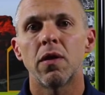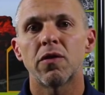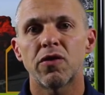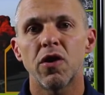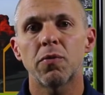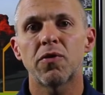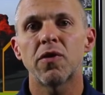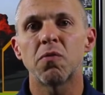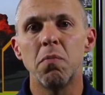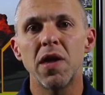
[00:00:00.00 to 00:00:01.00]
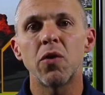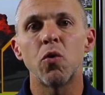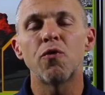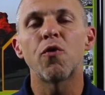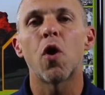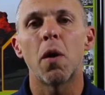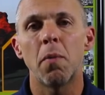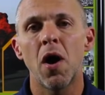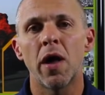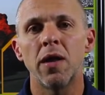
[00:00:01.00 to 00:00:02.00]
substance mineral for our
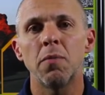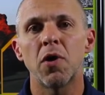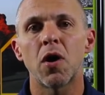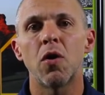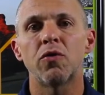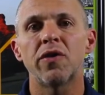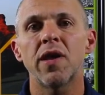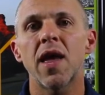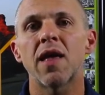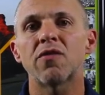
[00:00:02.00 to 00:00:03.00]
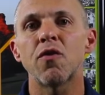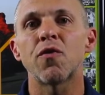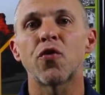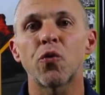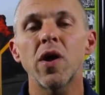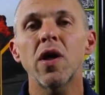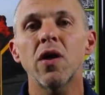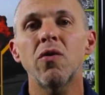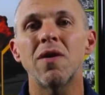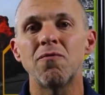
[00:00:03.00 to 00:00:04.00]
body because it has over
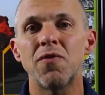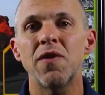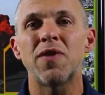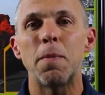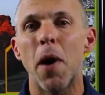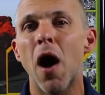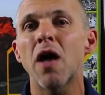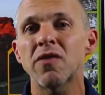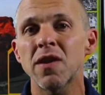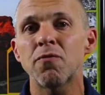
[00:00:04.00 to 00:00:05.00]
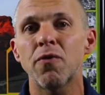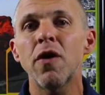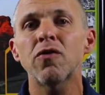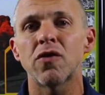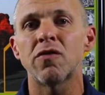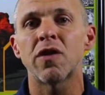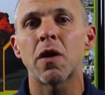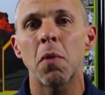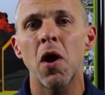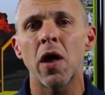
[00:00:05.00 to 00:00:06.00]
350 positive functions in
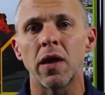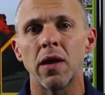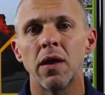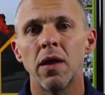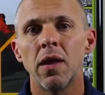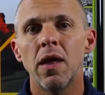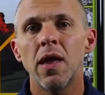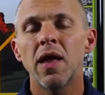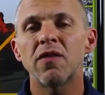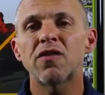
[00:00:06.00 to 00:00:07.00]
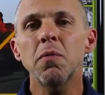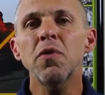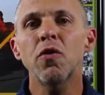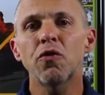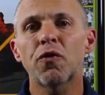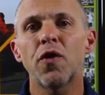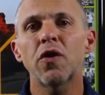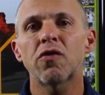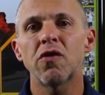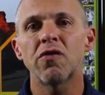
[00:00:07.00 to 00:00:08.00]
our body. And some of those
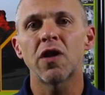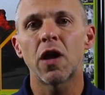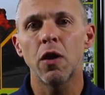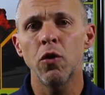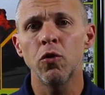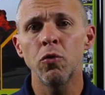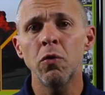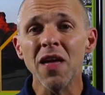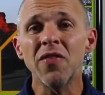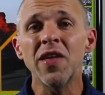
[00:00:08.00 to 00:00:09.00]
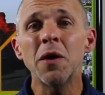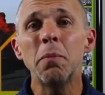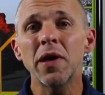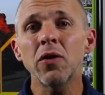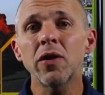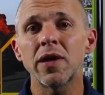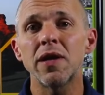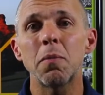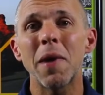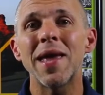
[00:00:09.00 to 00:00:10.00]
functions include the ability
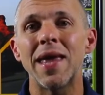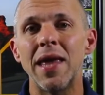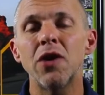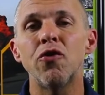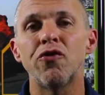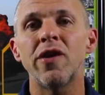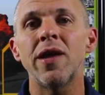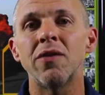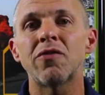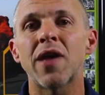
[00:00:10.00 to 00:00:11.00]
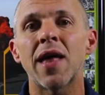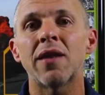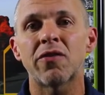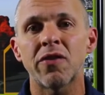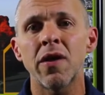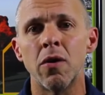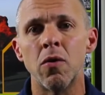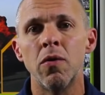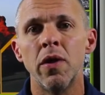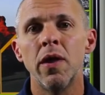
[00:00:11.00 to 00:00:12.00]
to make energy inside the
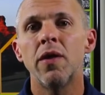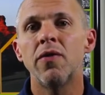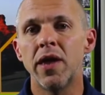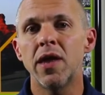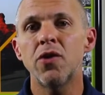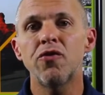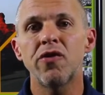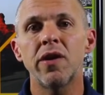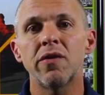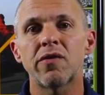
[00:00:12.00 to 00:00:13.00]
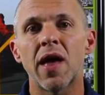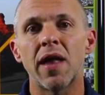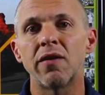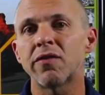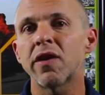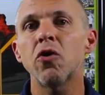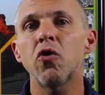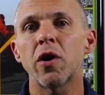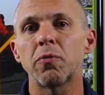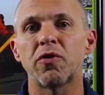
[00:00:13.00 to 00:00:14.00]
cell, the energy inside the cell
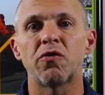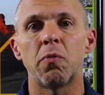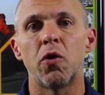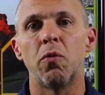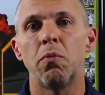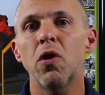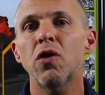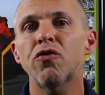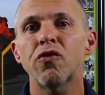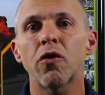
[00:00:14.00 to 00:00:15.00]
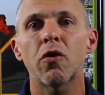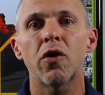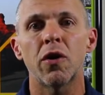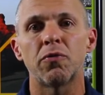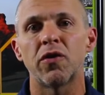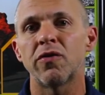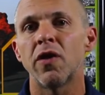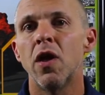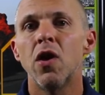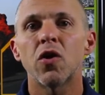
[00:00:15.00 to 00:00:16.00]
helps us burn blood sugar, helps
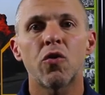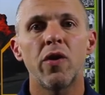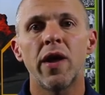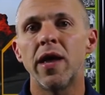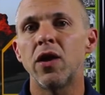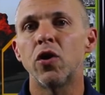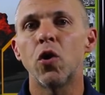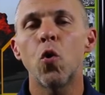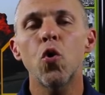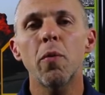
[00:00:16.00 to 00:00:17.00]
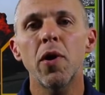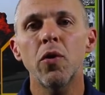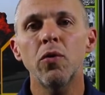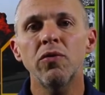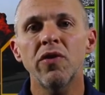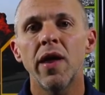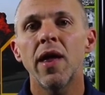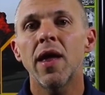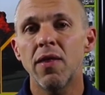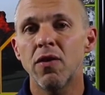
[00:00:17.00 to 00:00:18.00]
us create good hormones,
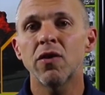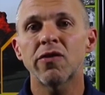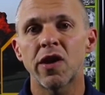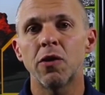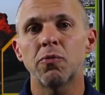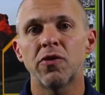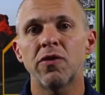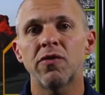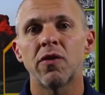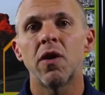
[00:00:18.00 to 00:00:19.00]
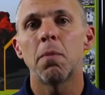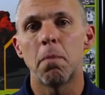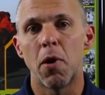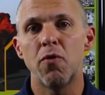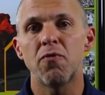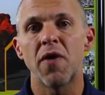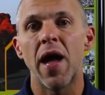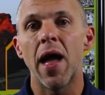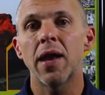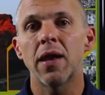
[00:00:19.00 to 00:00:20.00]
and thus helps us burn
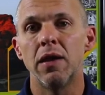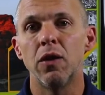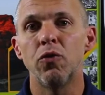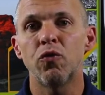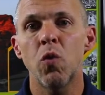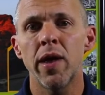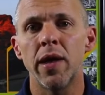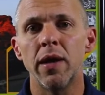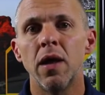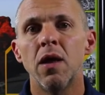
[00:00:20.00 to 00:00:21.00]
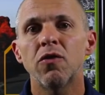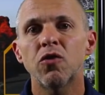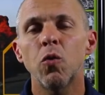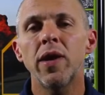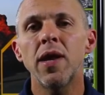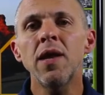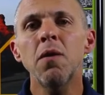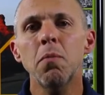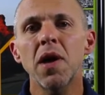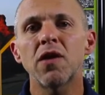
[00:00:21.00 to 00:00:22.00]
fat and lose weight. So we need
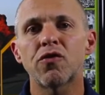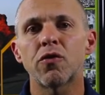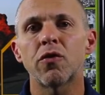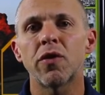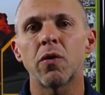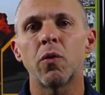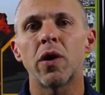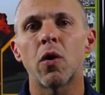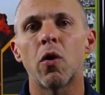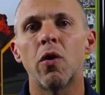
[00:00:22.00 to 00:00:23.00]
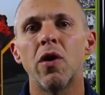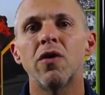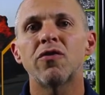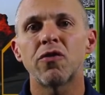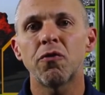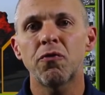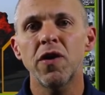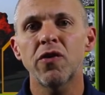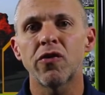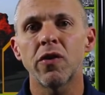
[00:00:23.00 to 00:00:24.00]
to make sure that we are
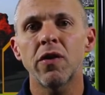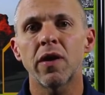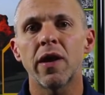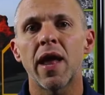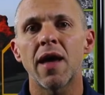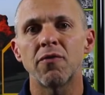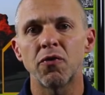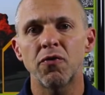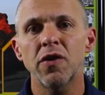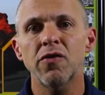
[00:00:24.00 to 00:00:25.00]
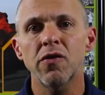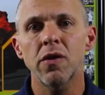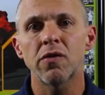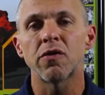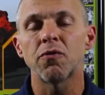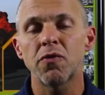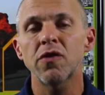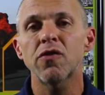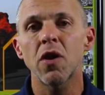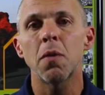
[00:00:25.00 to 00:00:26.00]
sufficient and have efficient,
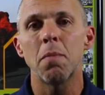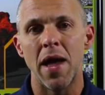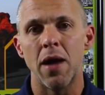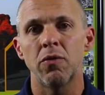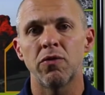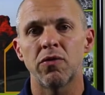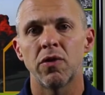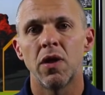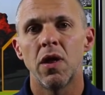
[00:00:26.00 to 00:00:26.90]
sufficient amounts